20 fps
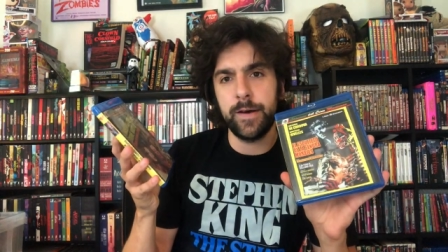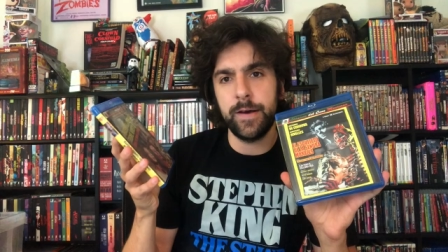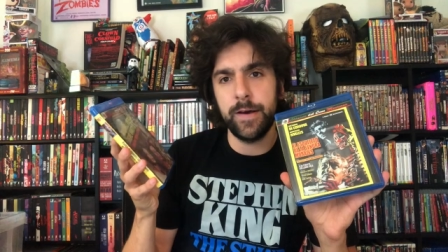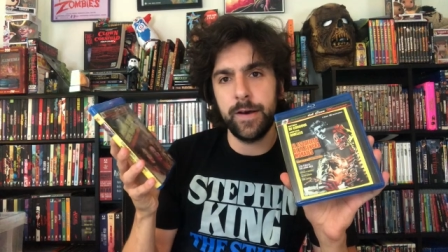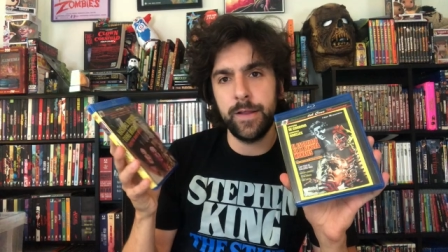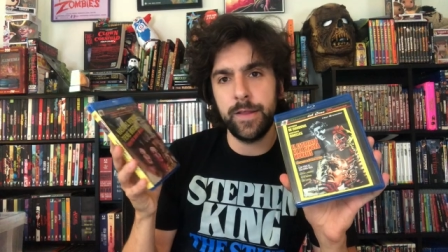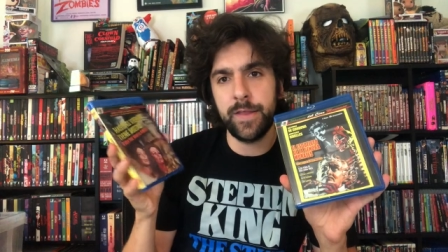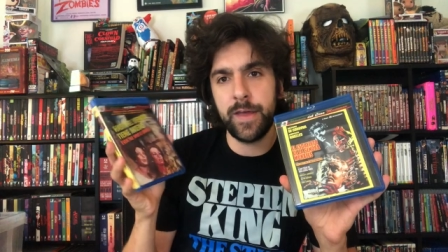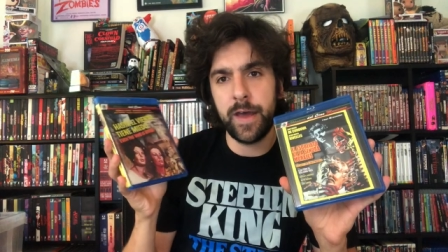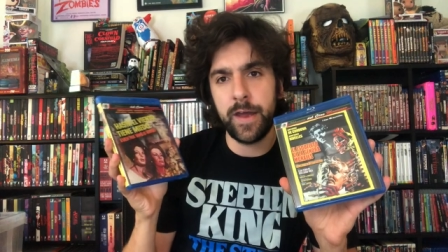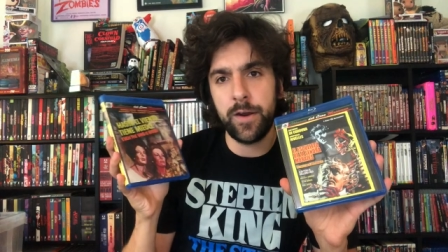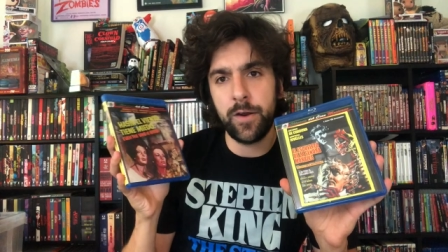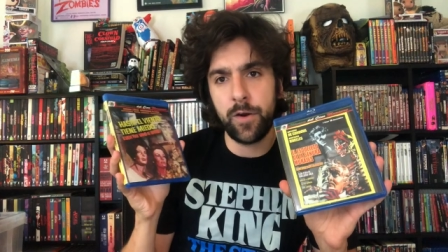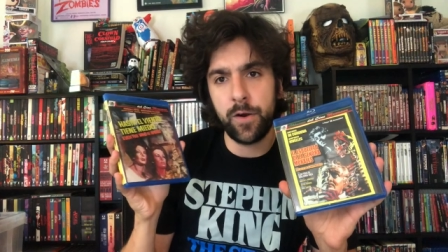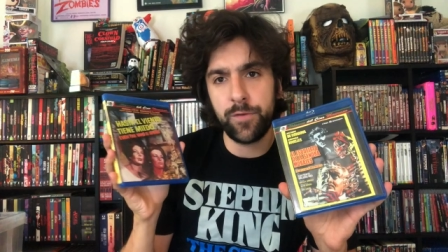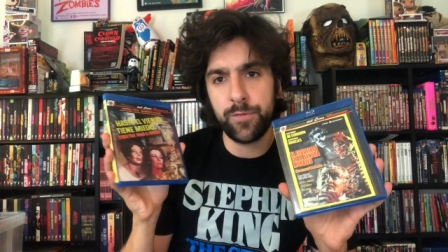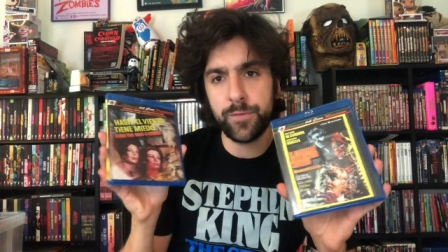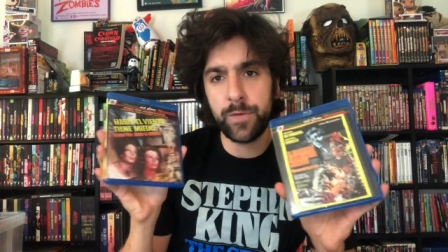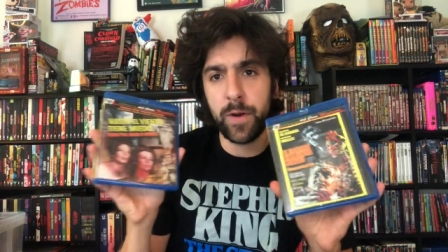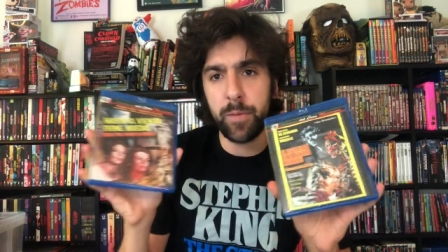uh, that
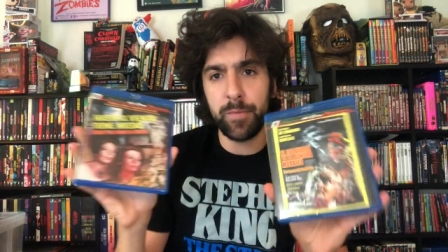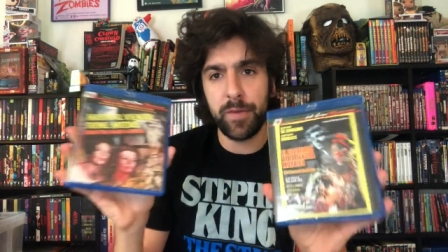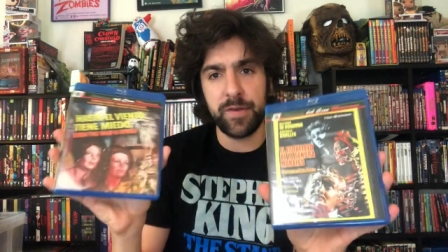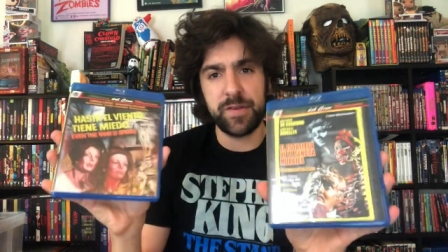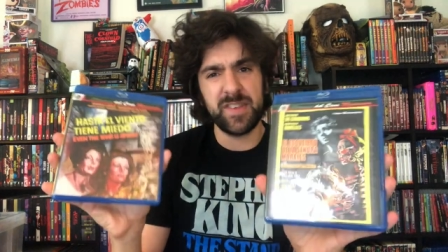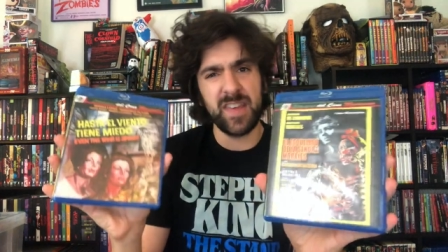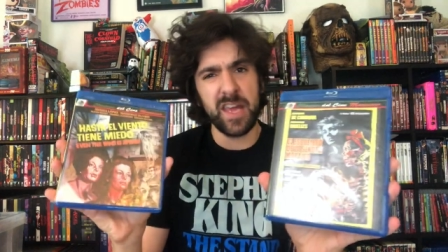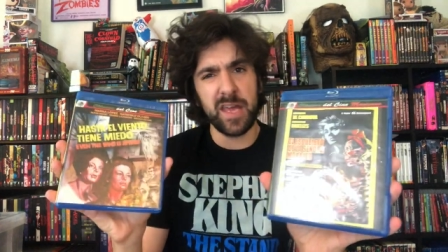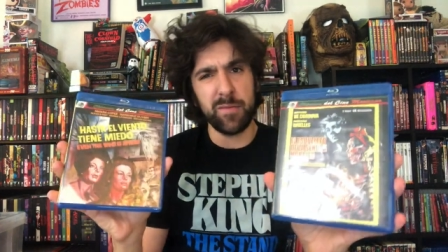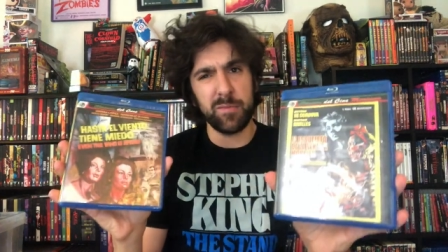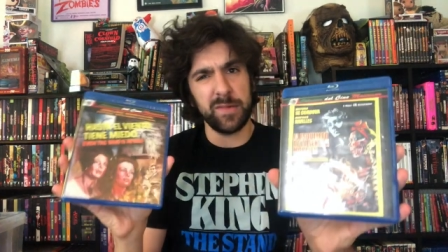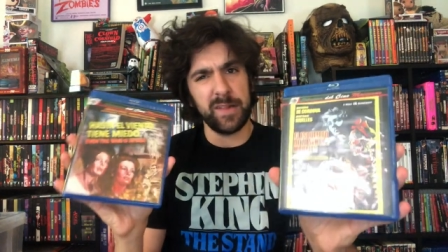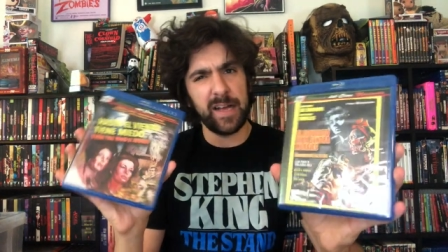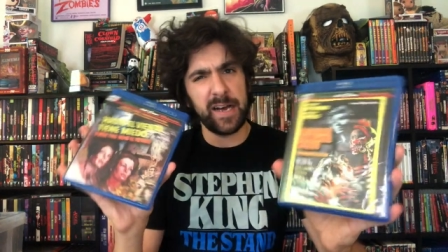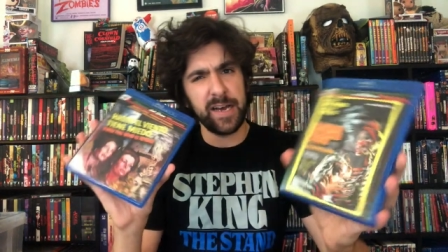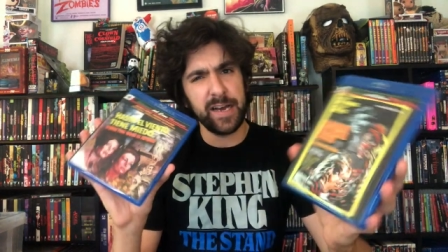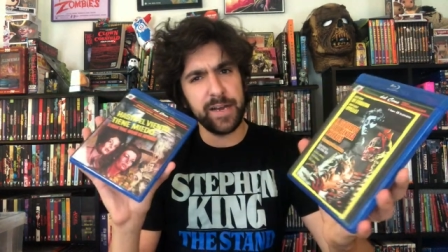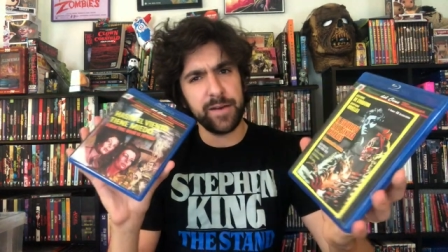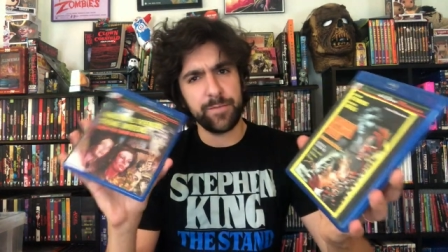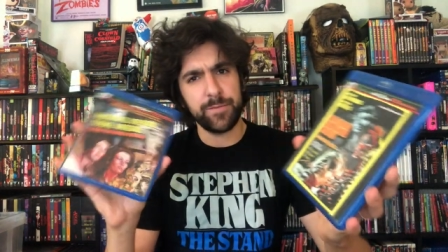are from the same
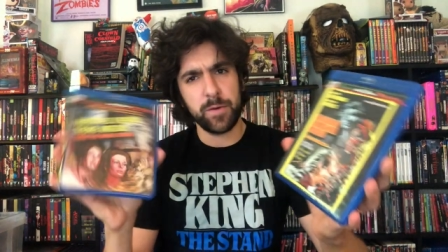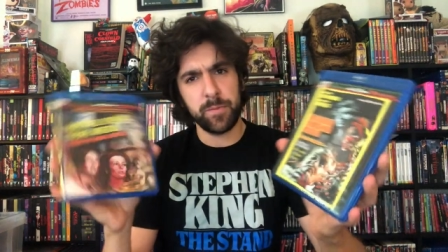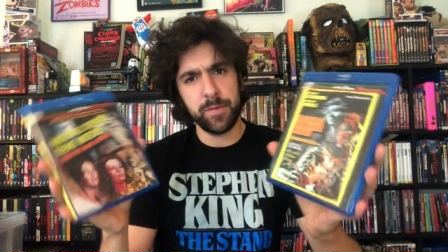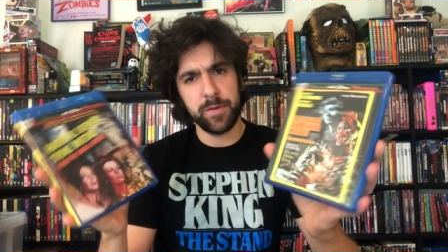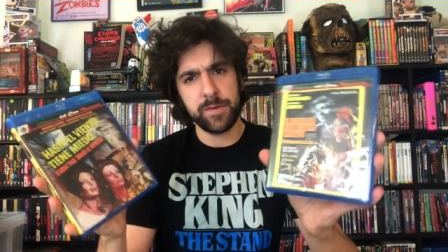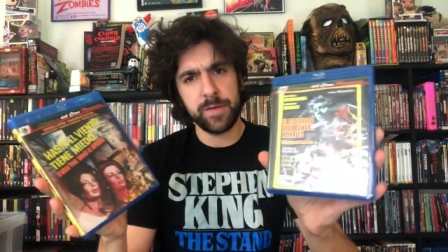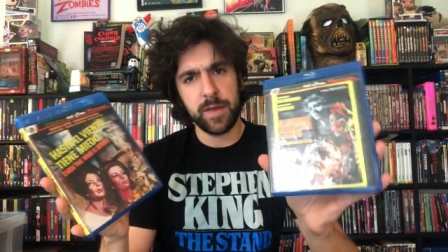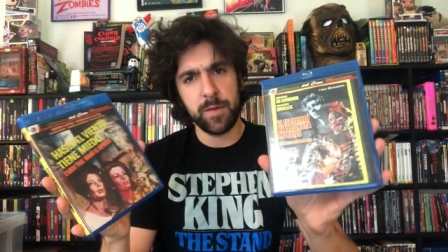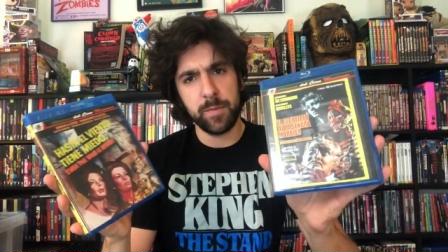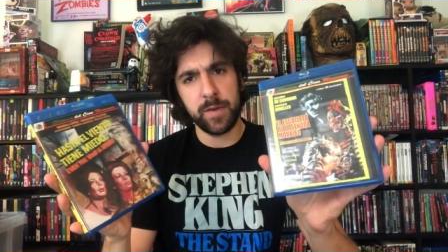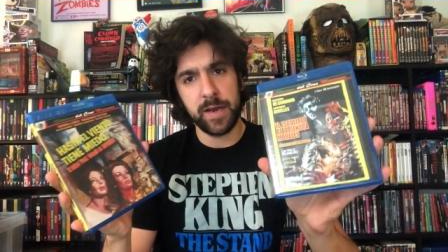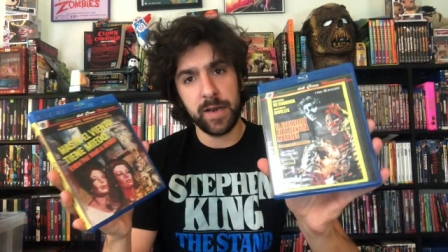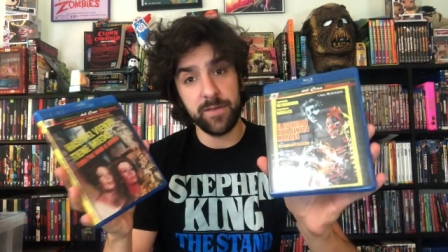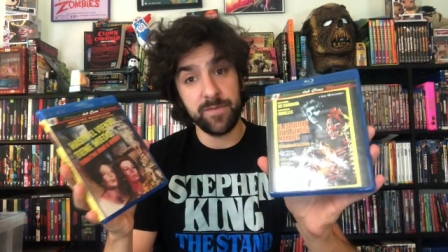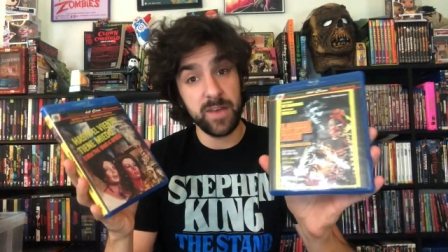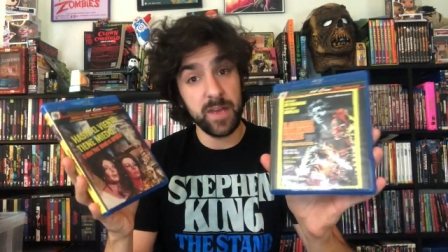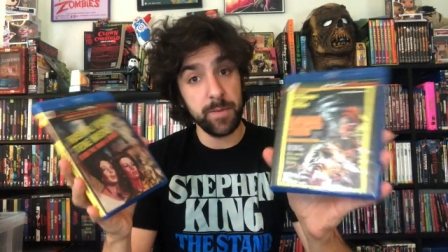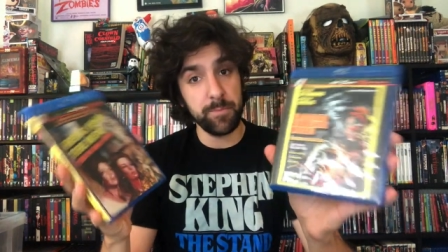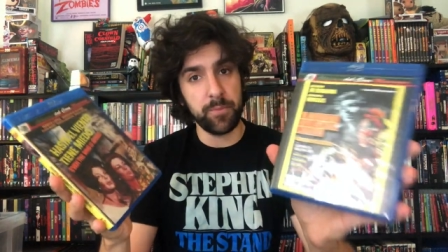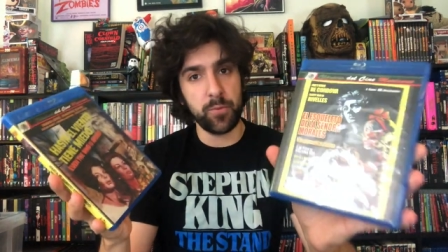line, from the same kind of
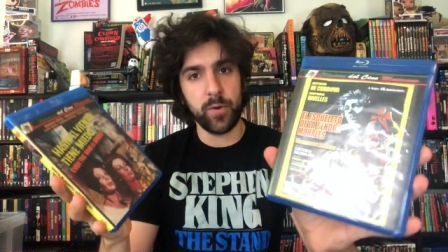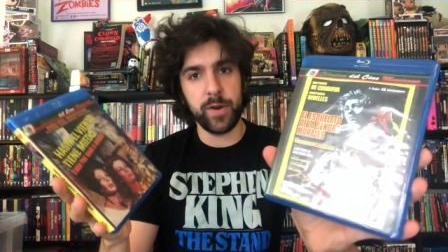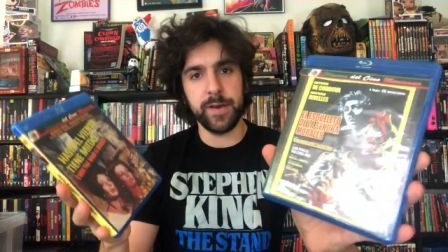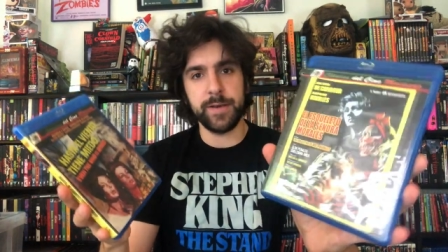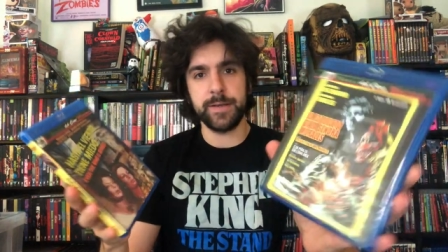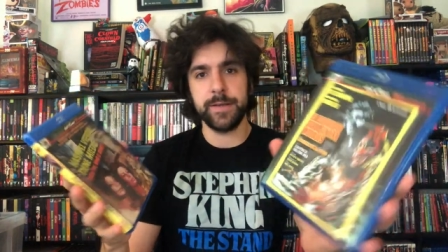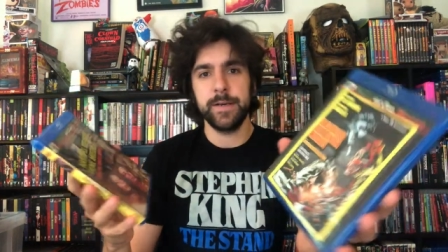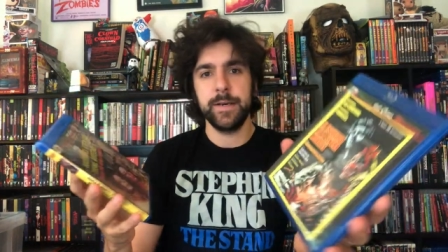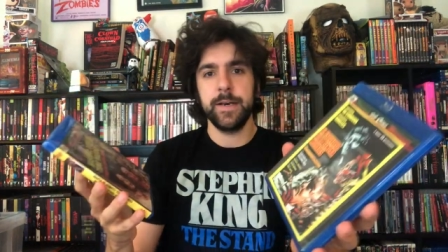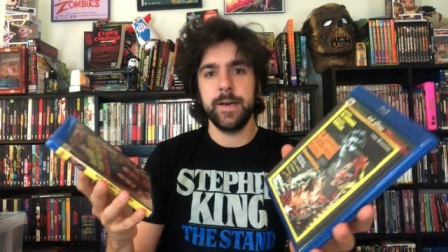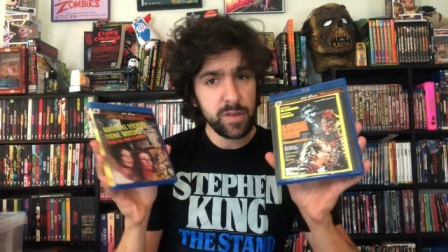imprint.